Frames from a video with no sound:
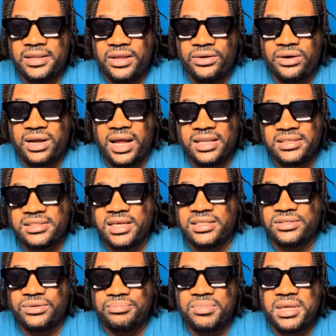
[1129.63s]
you know,
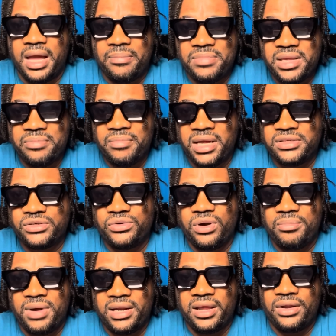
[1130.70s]
Konshens would be a big mature
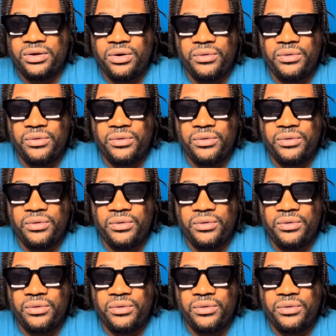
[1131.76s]
man, you know,